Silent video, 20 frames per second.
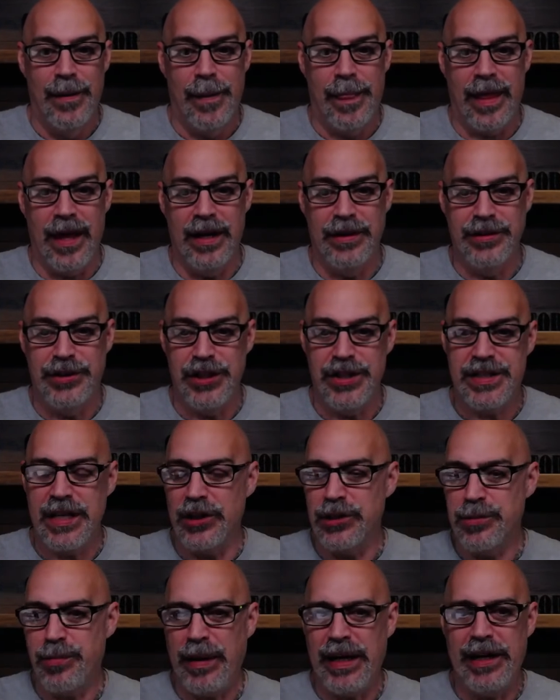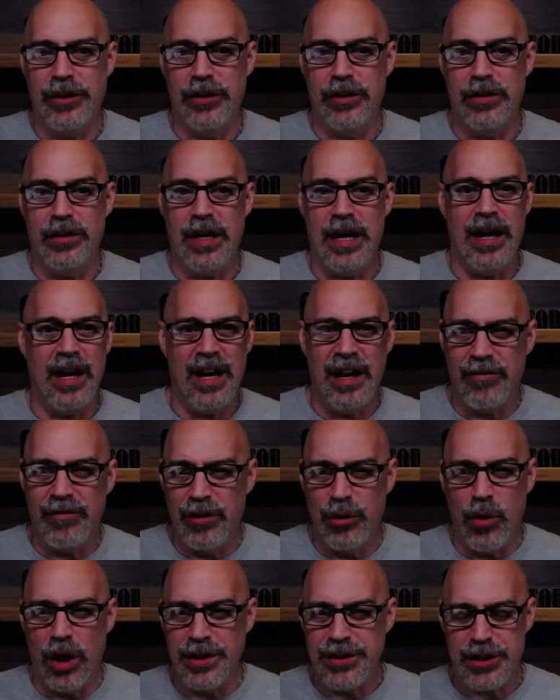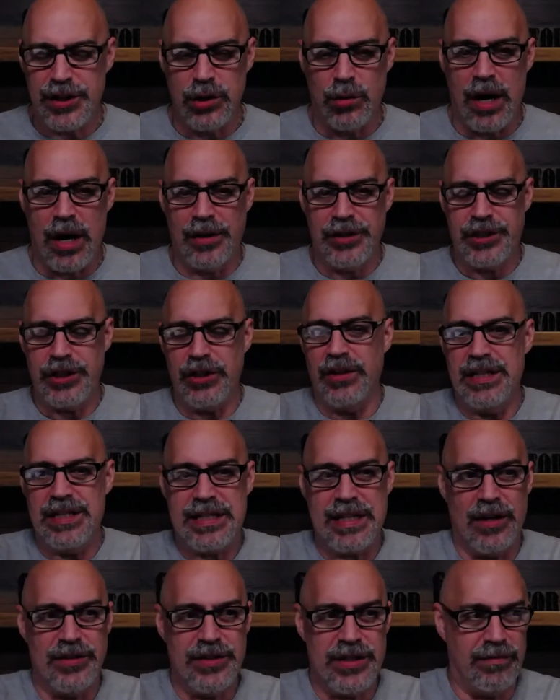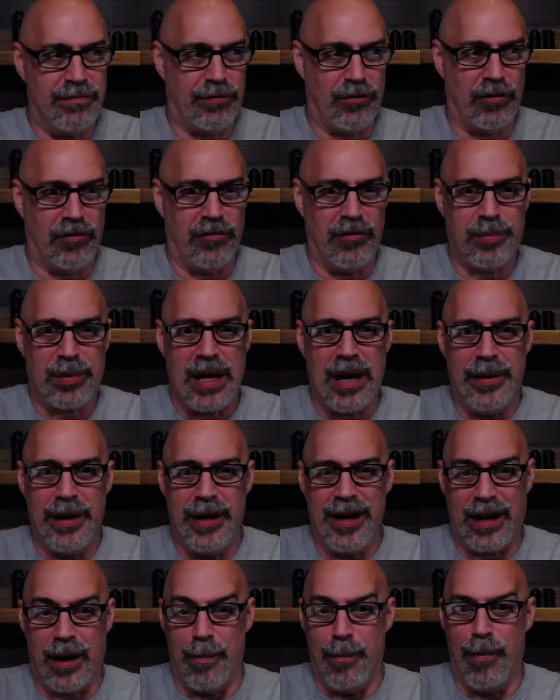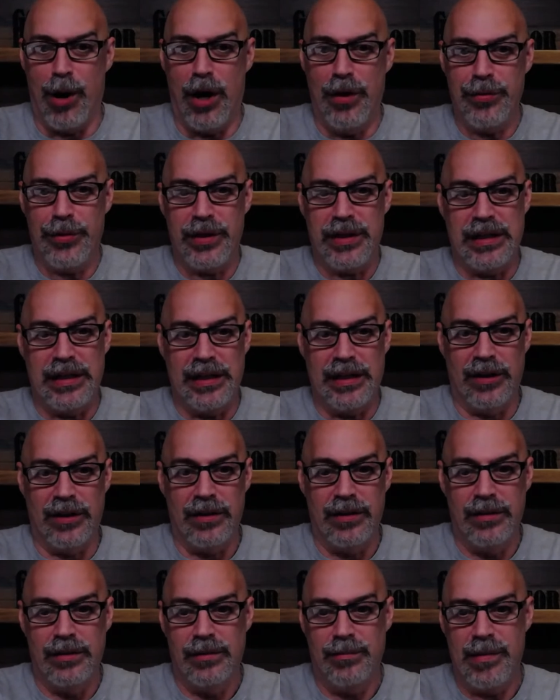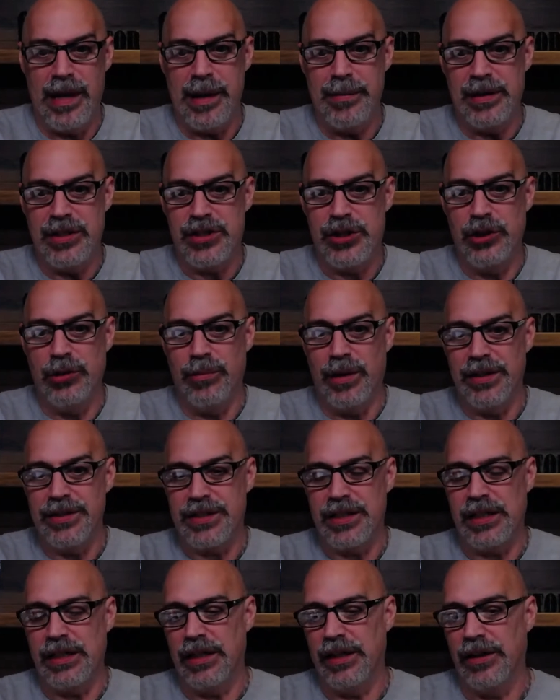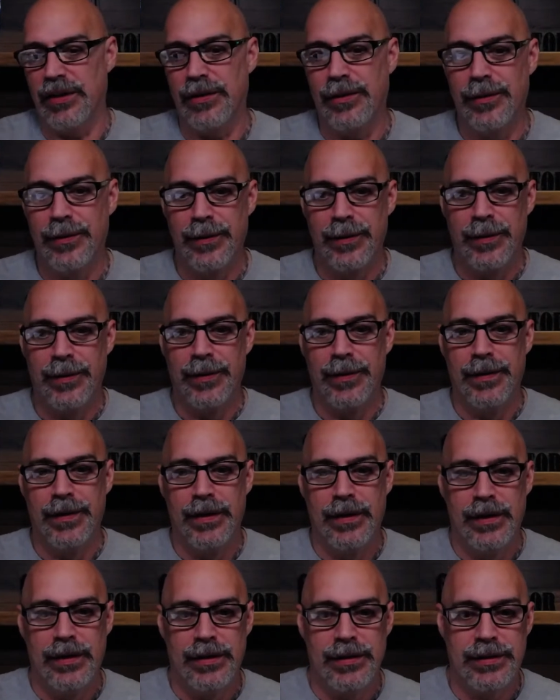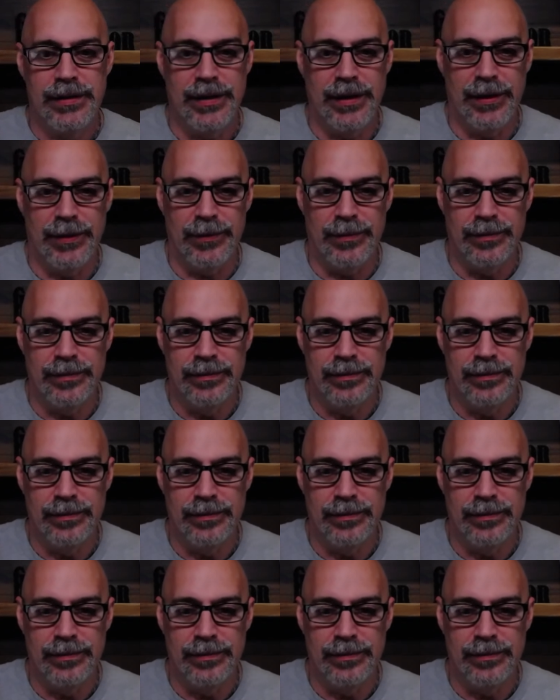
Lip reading: And she sells Paydirt every once in a while. She only sells it for probably like a month a year, maybe 2 months a year. So.